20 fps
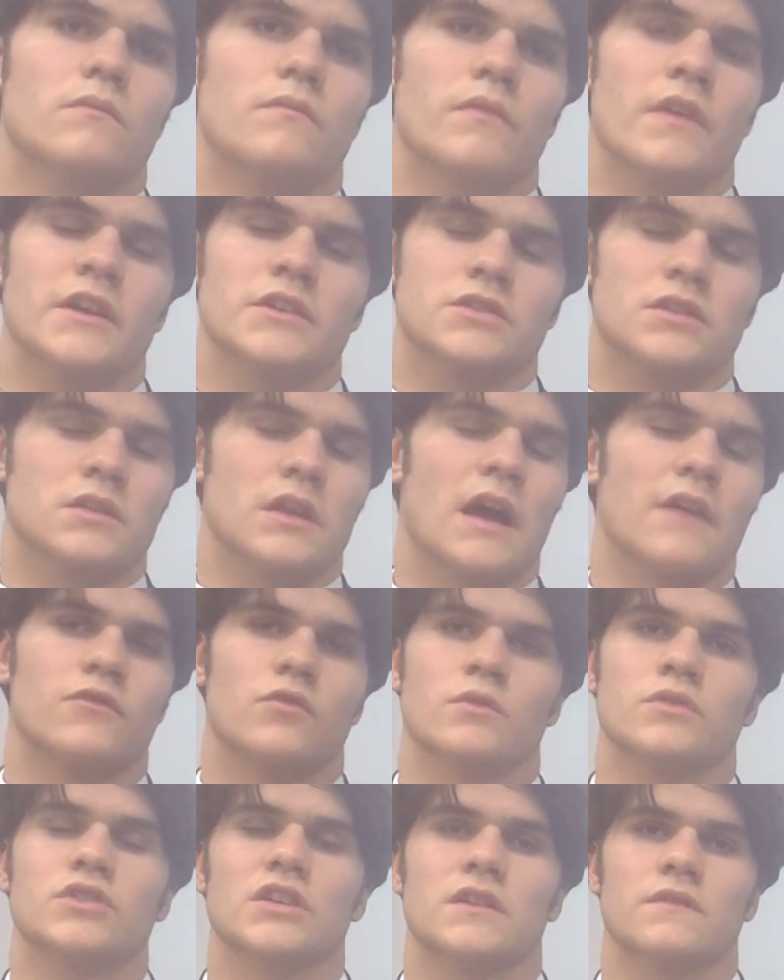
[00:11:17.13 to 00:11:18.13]
they should have
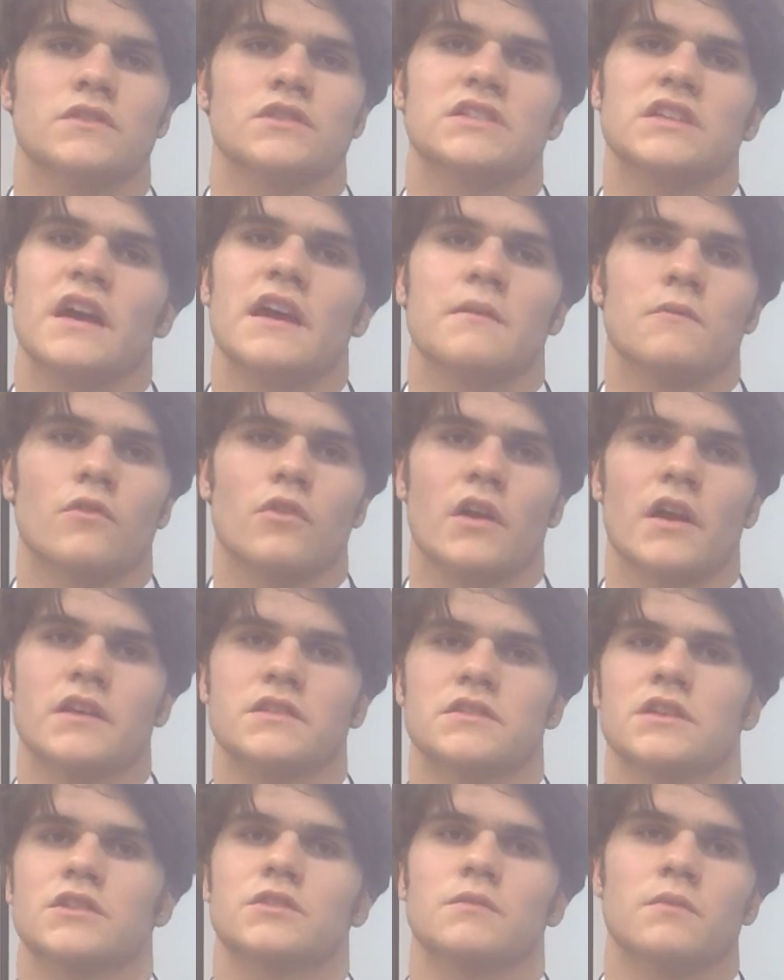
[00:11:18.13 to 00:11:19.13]
to achieve the same
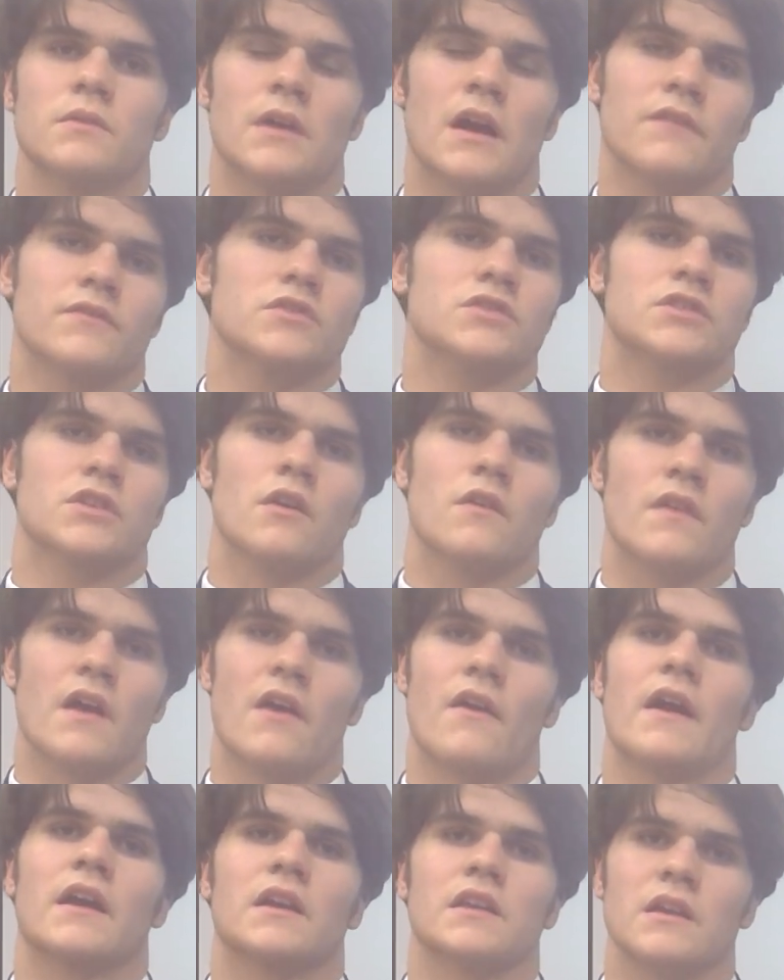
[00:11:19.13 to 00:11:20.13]
grade, they should have to show
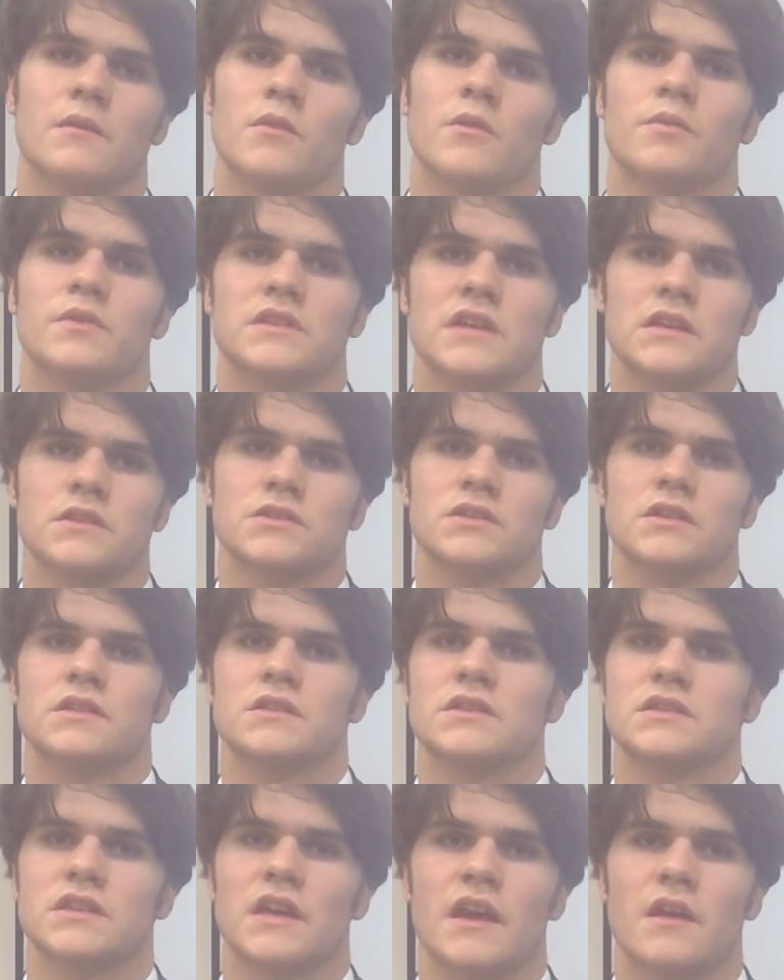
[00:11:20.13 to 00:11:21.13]
their academic potential in
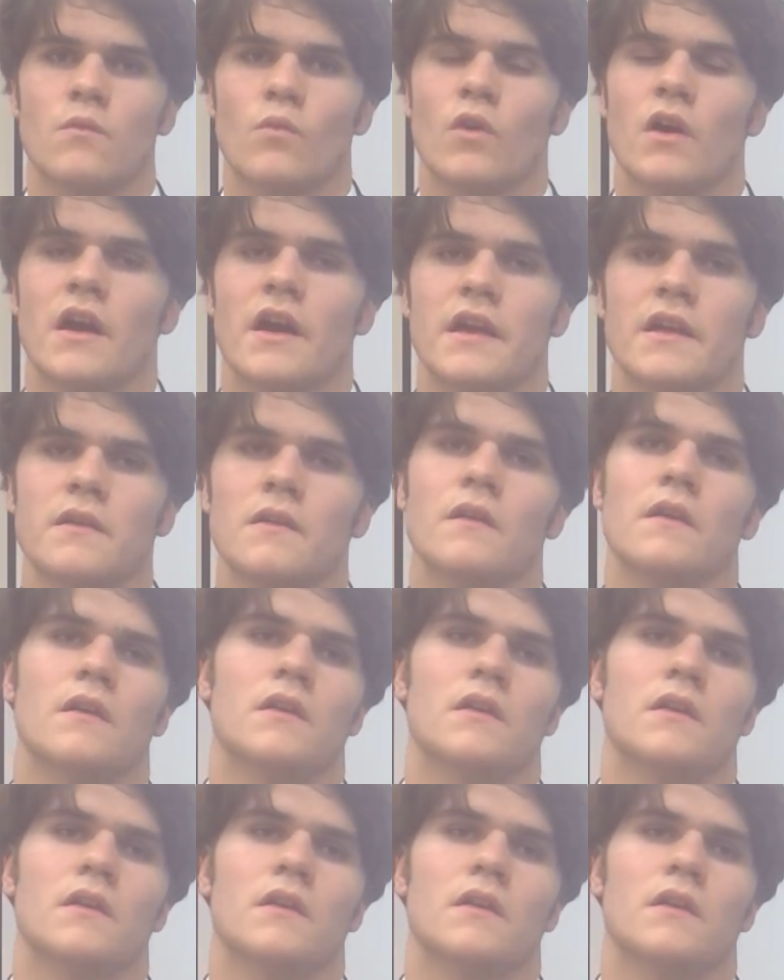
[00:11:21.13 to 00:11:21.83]
the same way